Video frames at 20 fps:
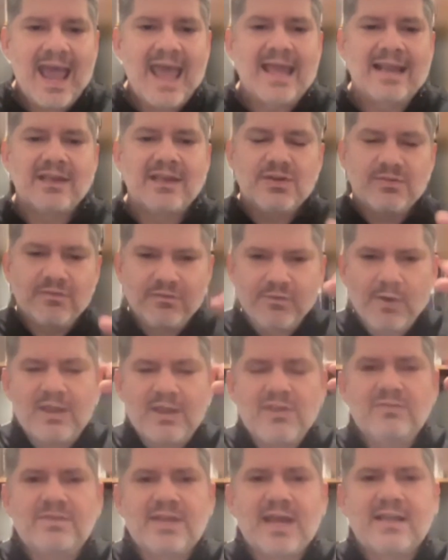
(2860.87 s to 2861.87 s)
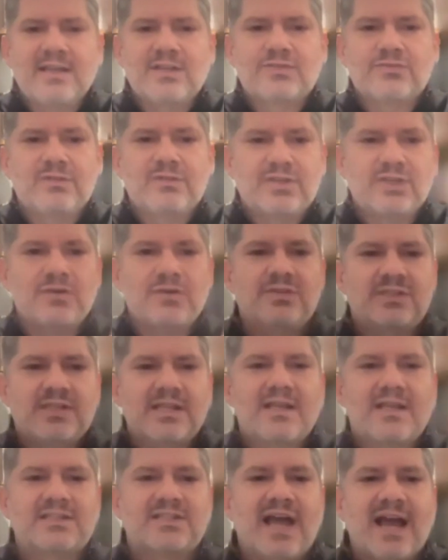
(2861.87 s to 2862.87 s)
And what you've done is reduce
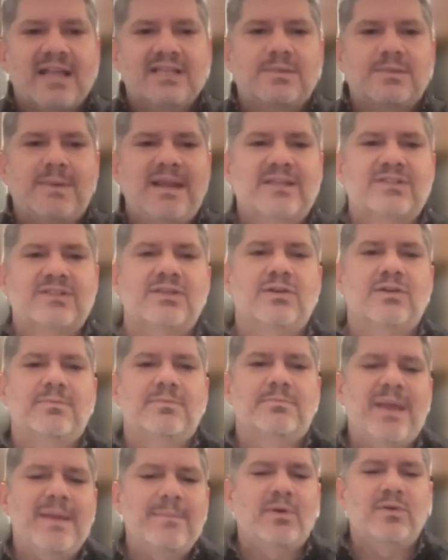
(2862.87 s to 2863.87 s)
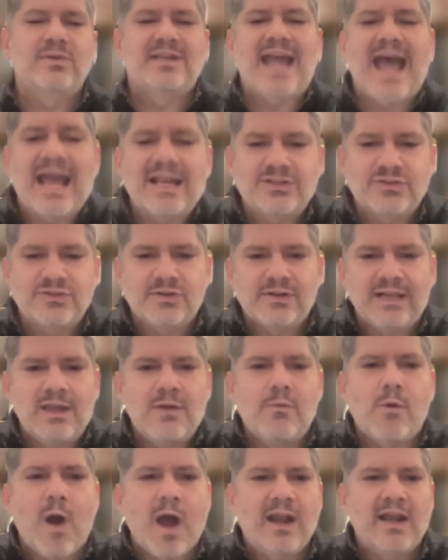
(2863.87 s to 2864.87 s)
the design speed so people
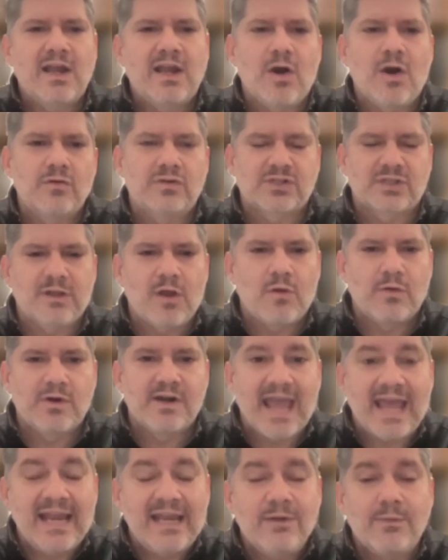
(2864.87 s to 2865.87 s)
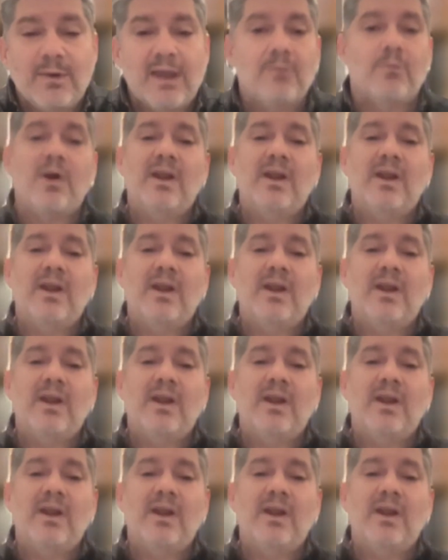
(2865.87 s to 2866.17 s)
naturally want to go slower anyway.